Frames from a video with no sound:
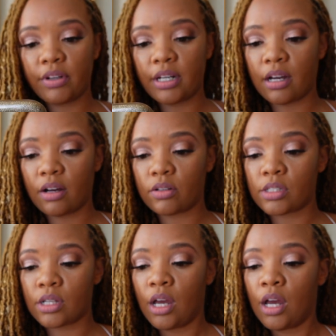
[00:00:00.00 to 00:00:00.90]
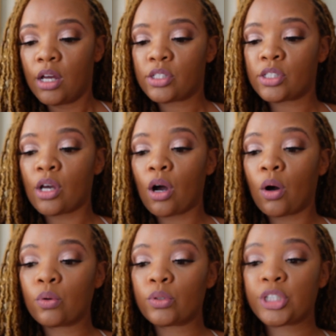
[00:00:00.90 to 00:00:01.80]
videos.
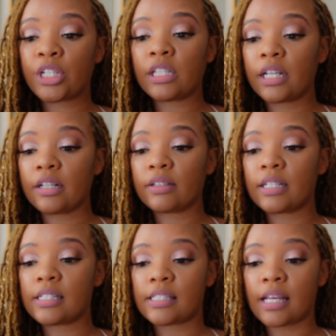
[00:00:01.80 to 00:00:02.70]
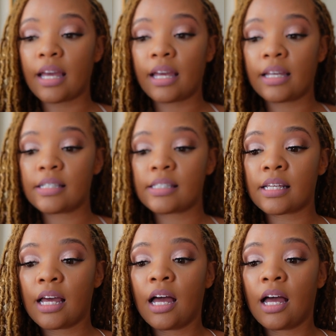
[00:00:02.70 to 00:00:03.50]
So she literally says